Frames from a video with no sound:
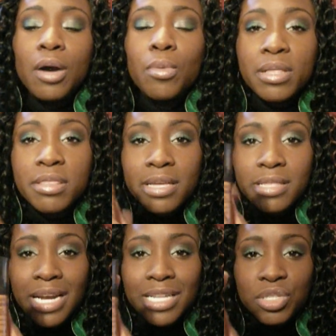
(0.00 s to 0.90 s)
One
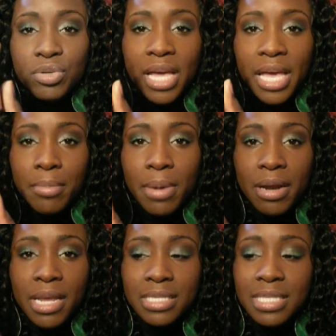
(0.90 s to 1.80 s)
thing that I do like
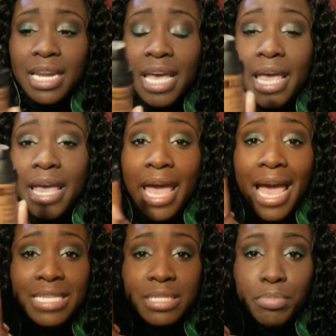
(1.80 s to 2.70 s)
about it is that it
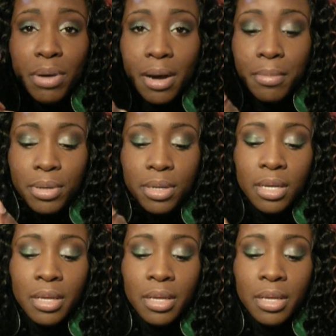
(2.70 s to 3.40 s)
has a pump,